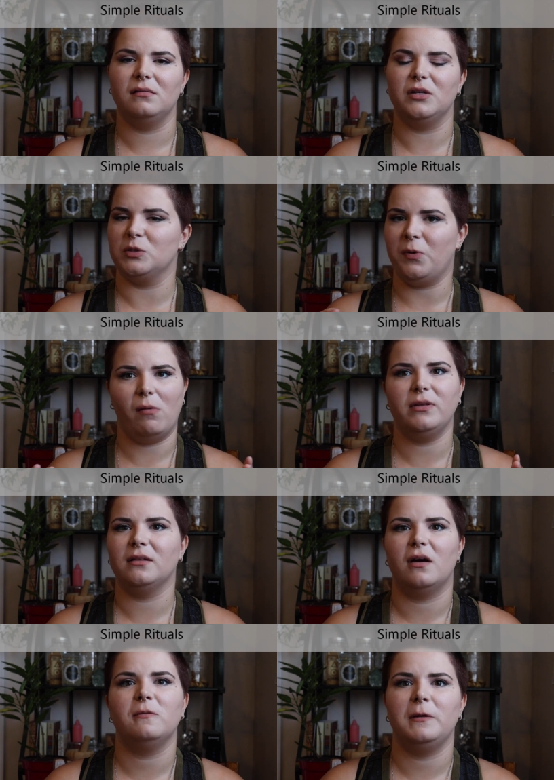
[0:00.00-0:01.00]
there's probably a
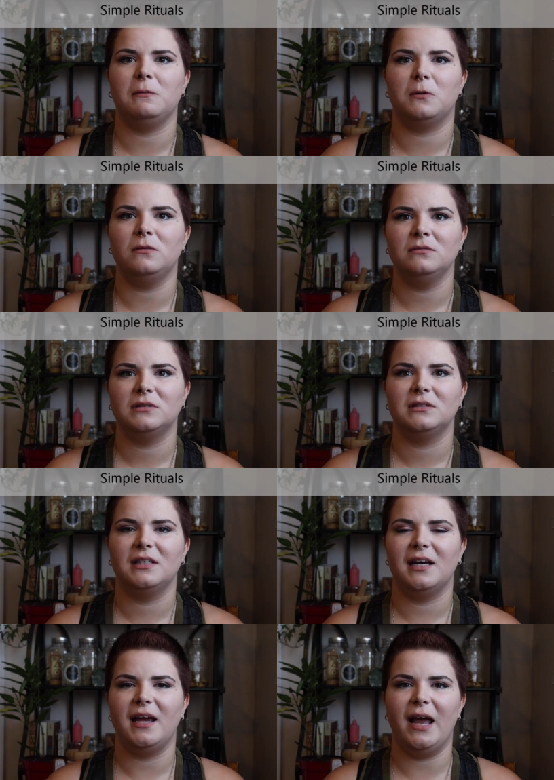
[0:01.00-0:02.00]
lot of people
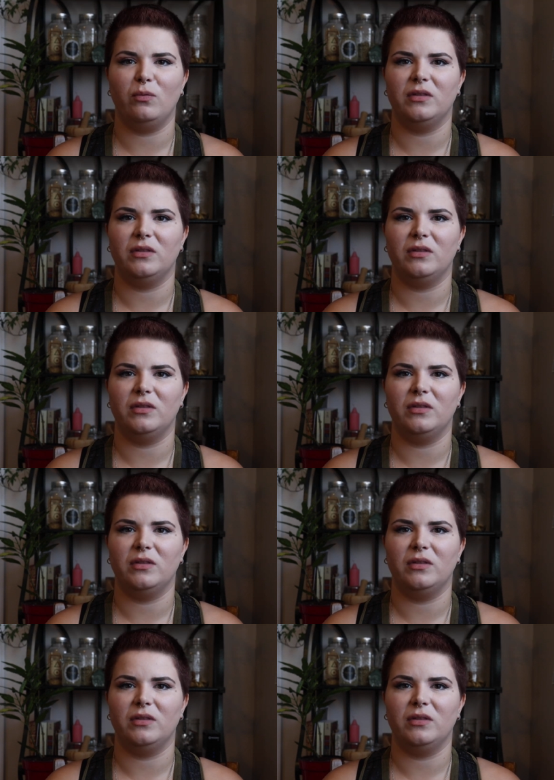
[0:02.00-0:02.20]
out